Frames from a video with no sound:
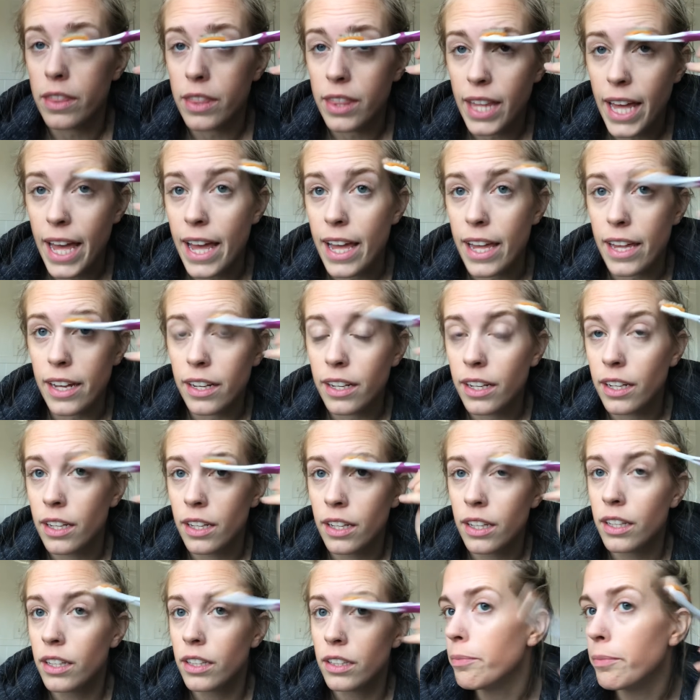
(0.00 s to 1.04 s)
than
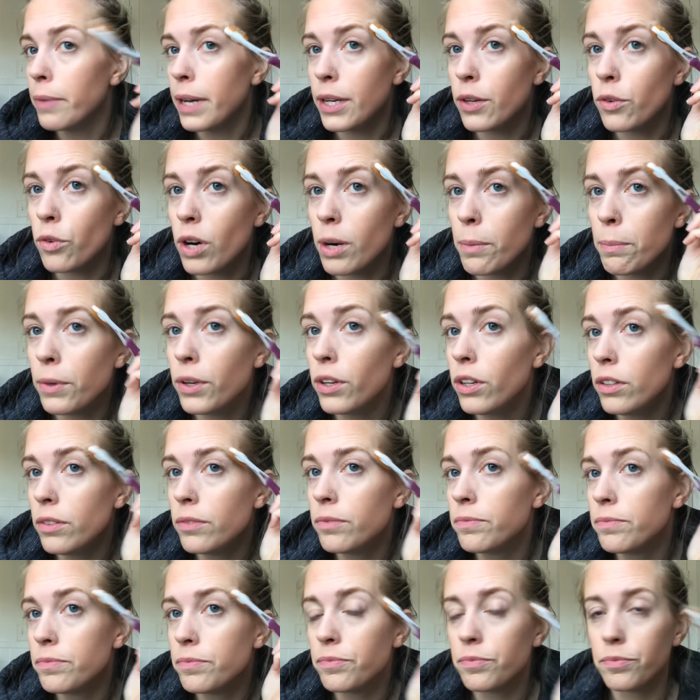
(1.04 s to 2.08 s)
my
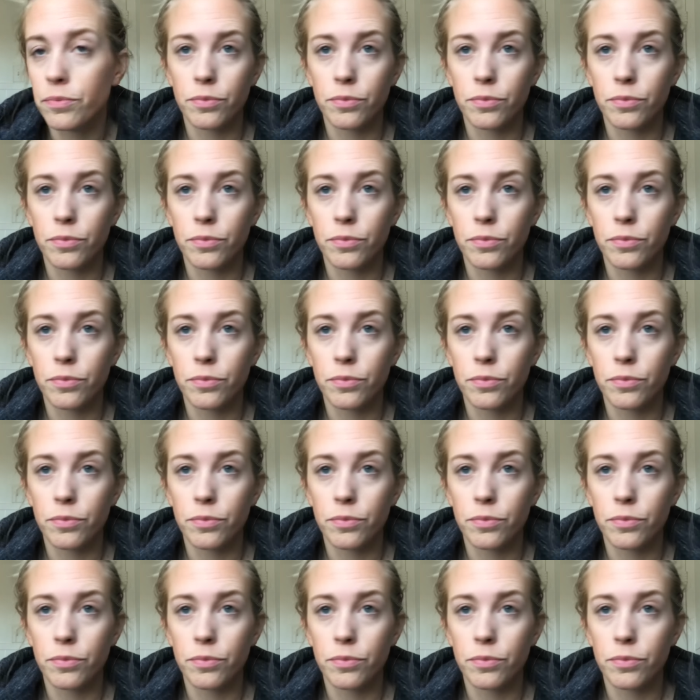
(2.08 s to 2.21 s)
normal.